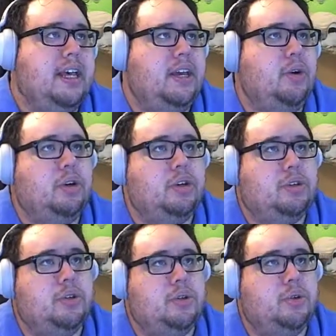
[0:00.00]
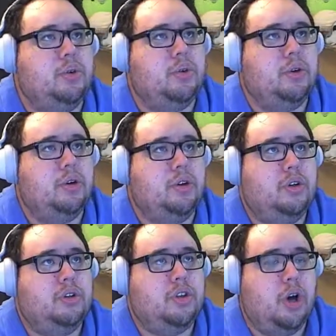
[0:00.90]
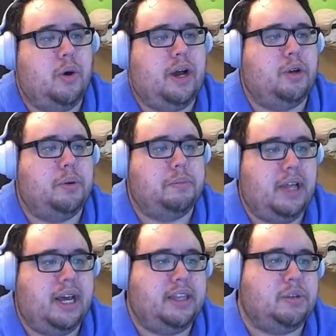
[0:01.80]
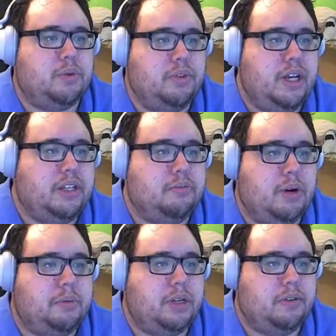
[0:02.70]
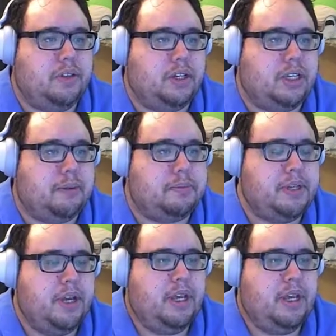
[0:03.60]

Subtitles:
in order to know how to apply this reflective property of the ellipse,